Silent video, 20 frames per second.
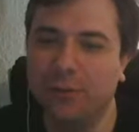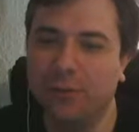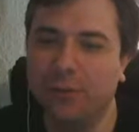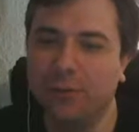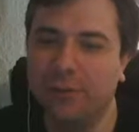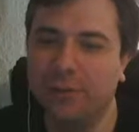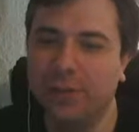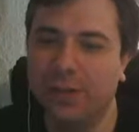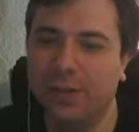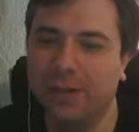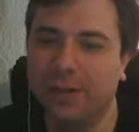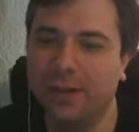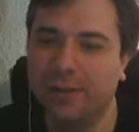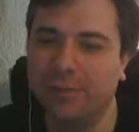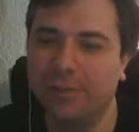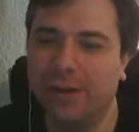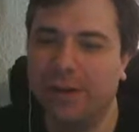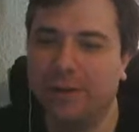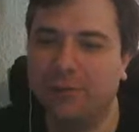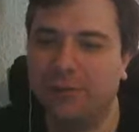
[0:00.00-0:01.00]
all
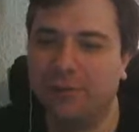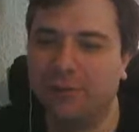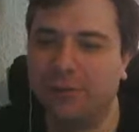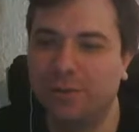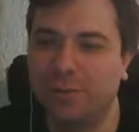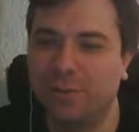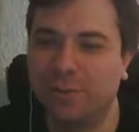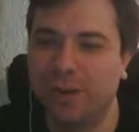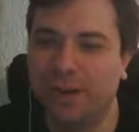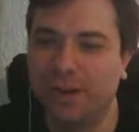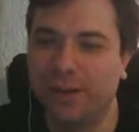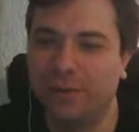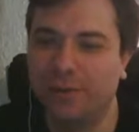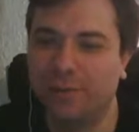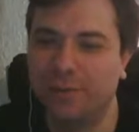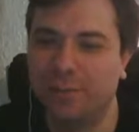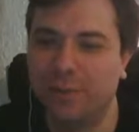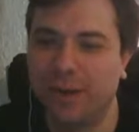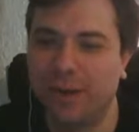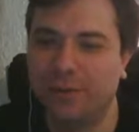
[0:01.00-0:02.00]
time and drew the
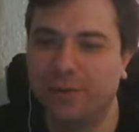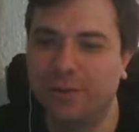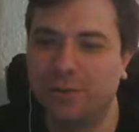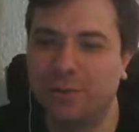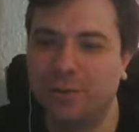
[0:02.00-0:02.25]
biggest and best